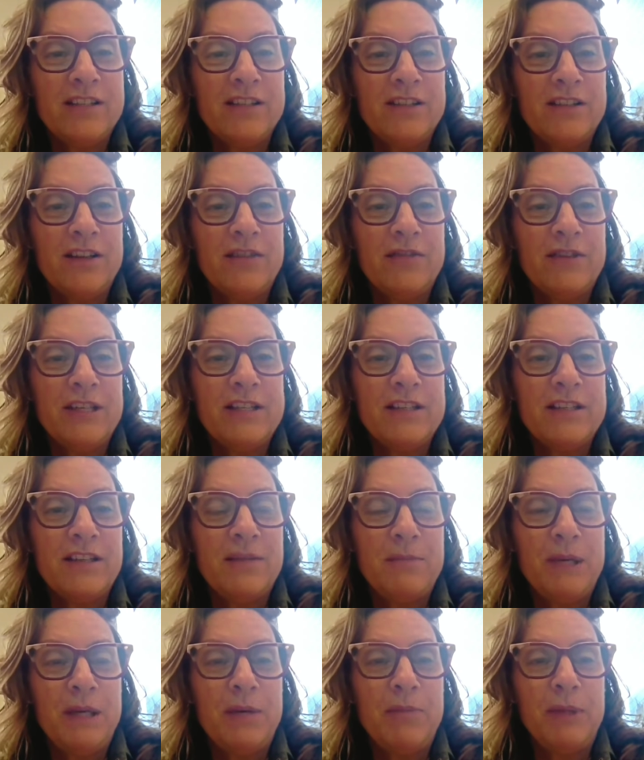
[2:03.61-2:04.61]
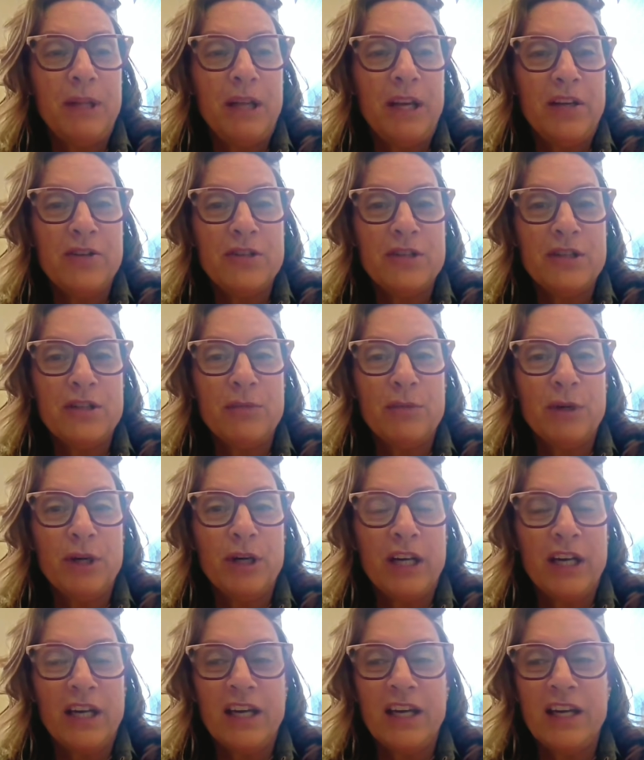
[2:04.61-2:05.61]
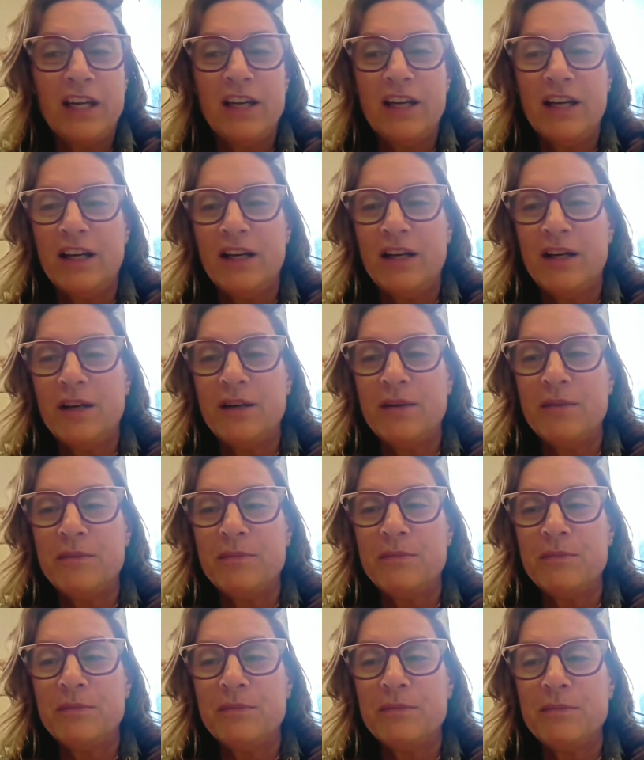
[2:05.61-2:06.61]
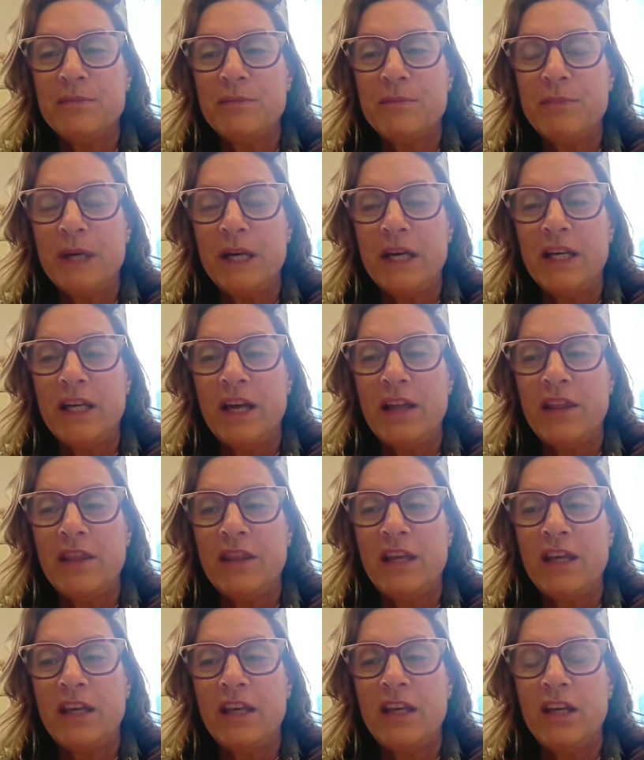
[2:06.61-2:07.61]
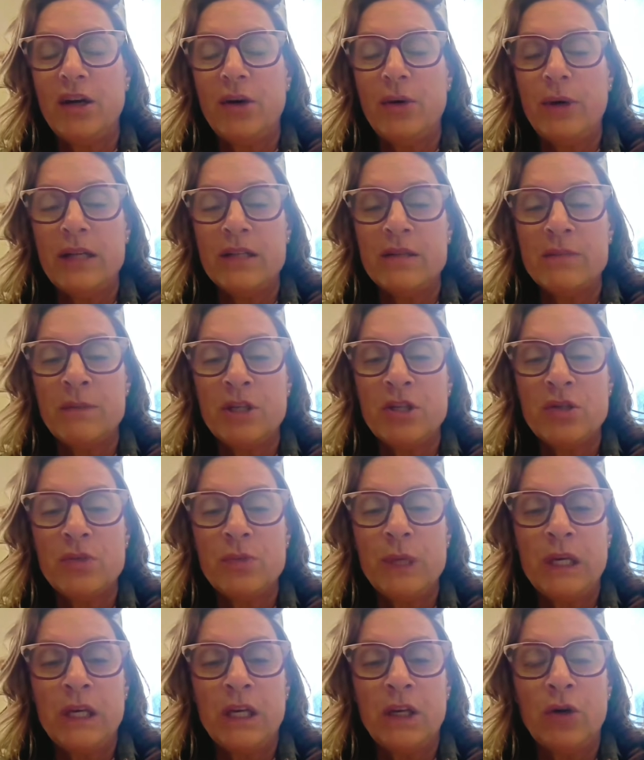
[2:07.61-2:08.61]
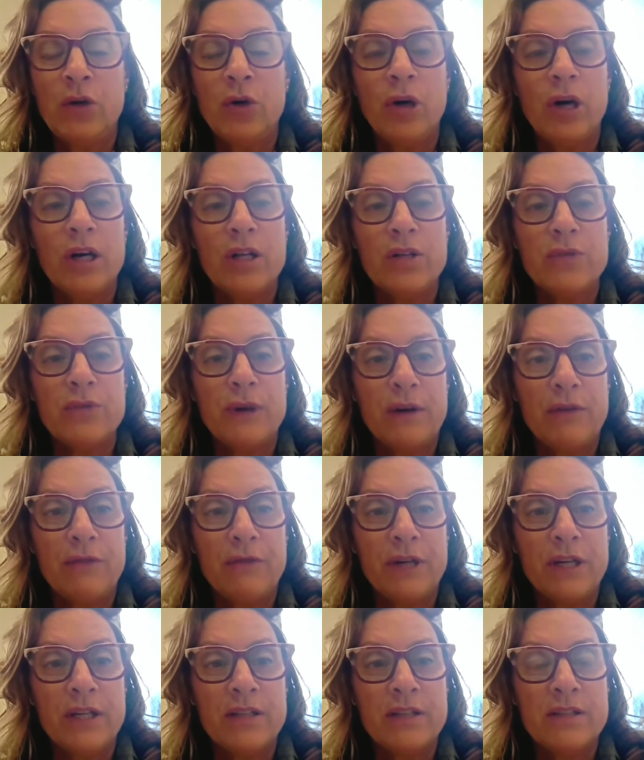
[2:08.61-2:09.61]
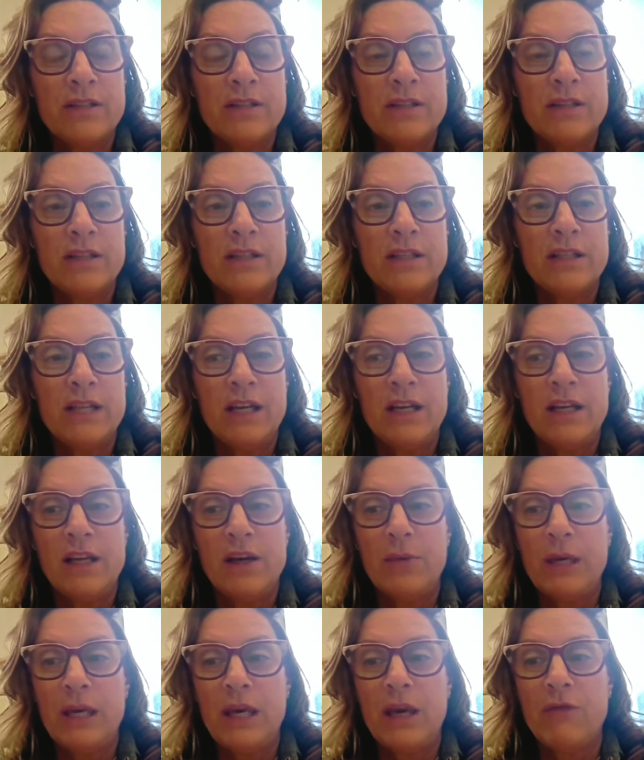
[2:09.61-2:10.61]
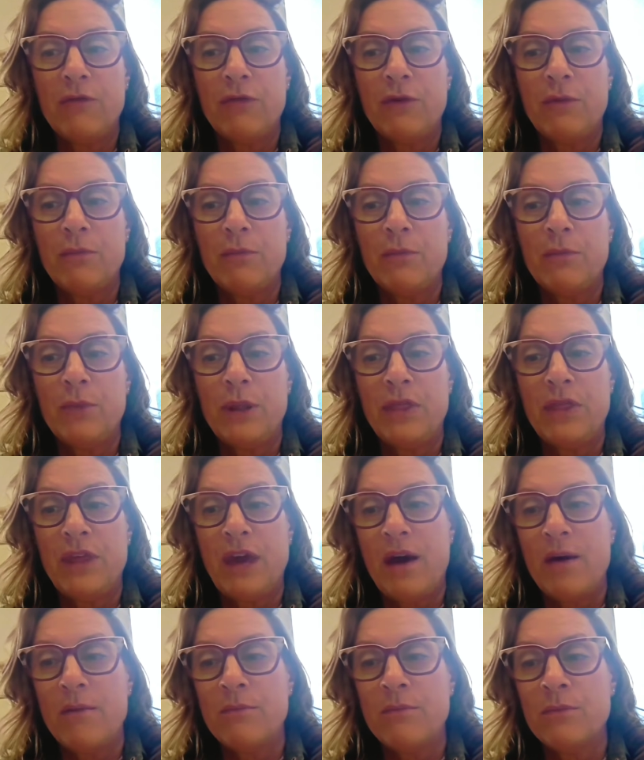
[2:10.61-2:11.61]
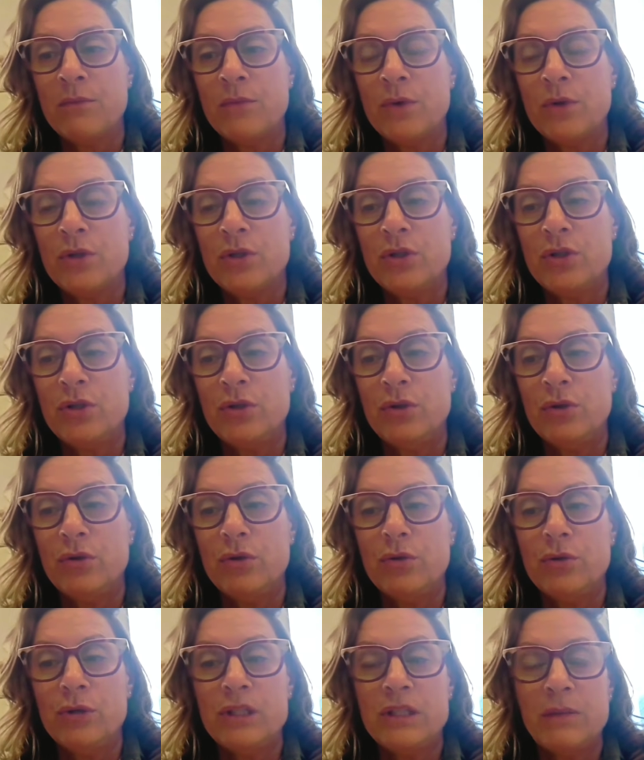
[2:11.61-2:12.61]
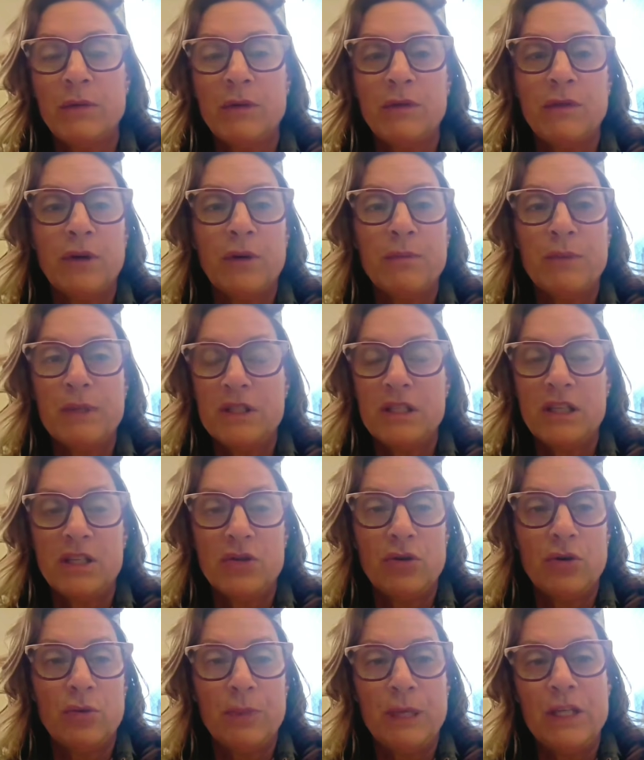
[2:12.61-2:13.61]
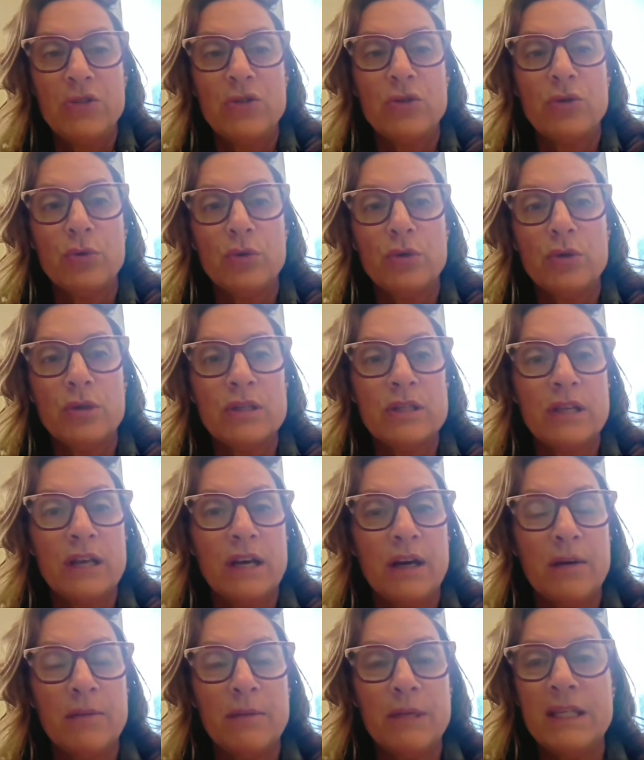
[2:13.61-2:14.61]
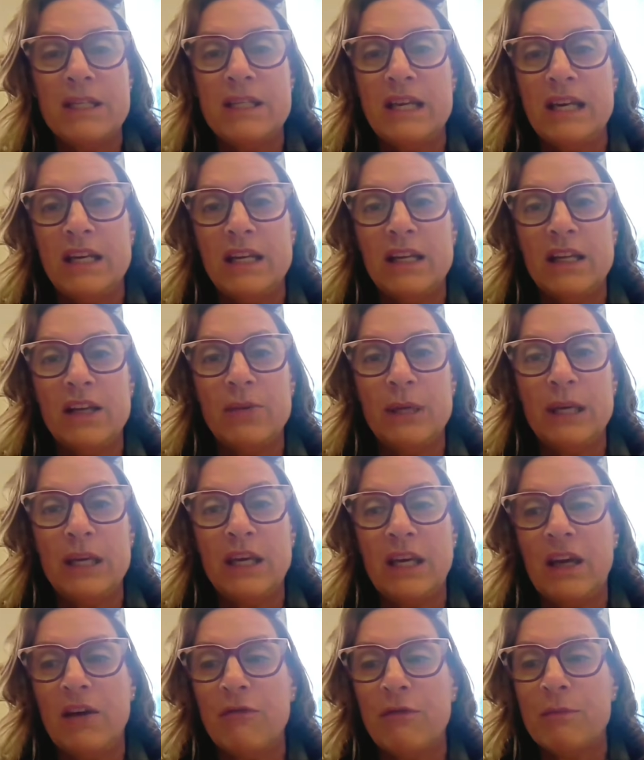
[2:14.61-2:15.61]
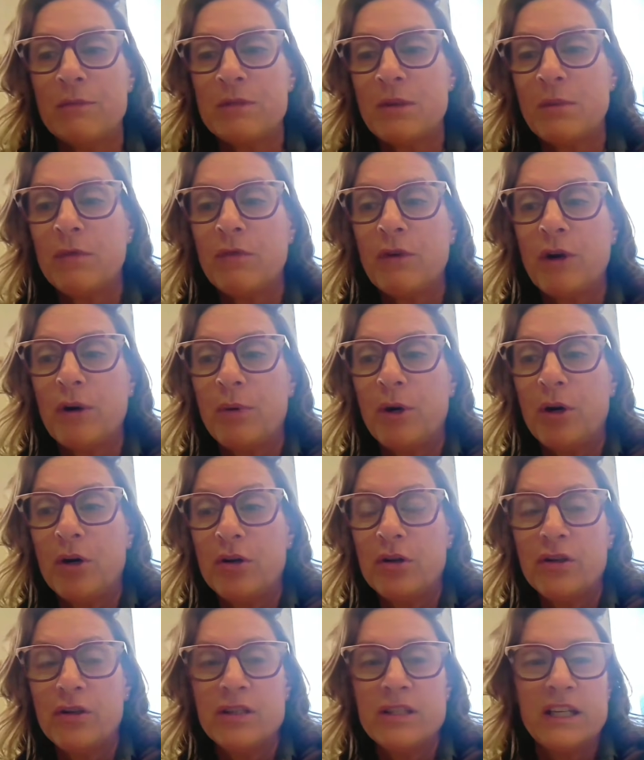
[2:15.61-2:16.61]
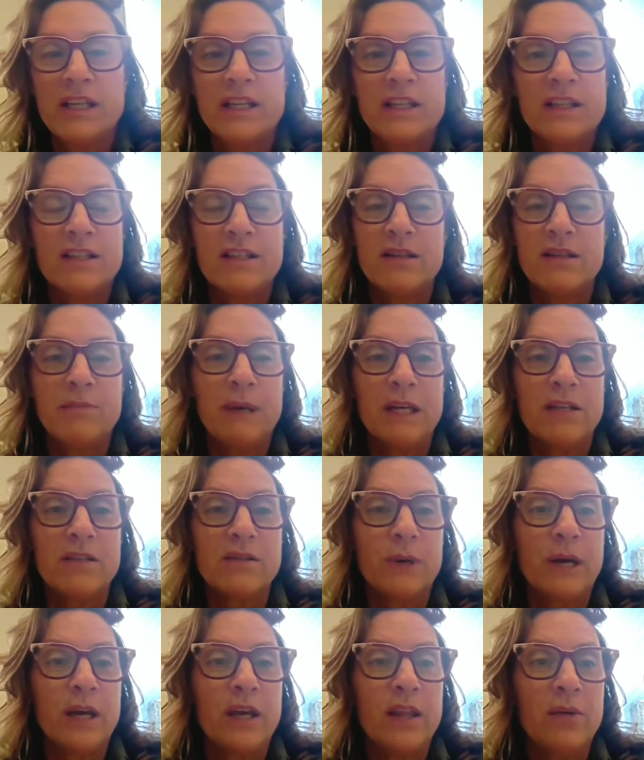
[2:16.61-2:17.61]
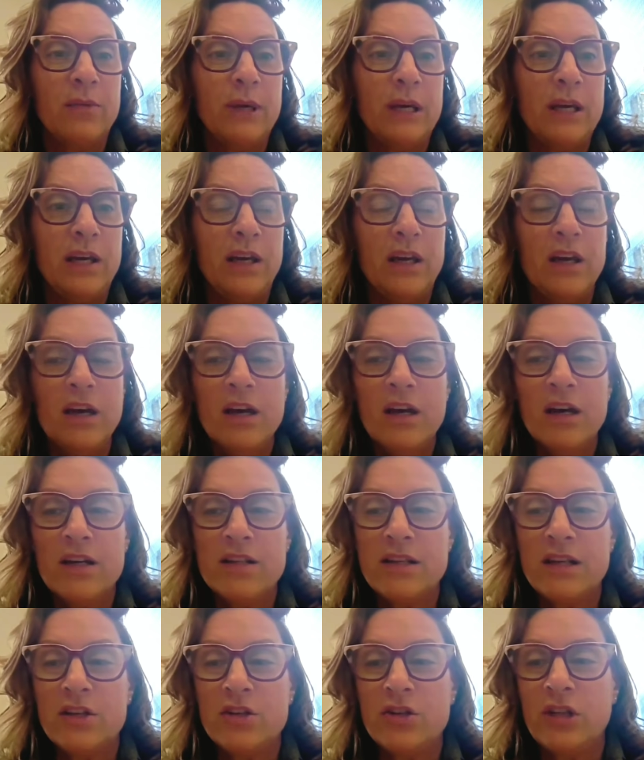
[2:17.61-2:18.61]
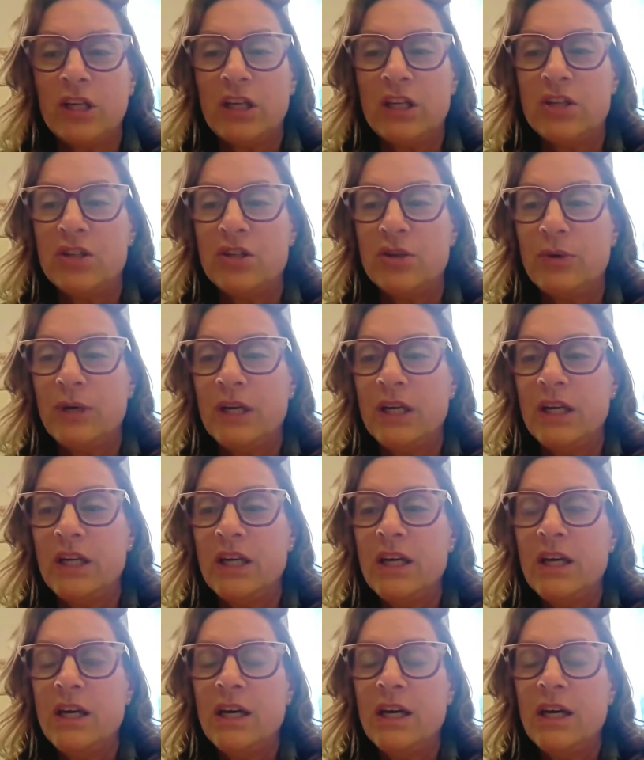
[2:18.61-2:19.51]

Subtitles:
They're obviously big players in the market. But I think, as much as we can cross-reference the data that we get with them to some of our digital-based tools, and data that we can get from some of our partners, it's the best way that we essentially can do it.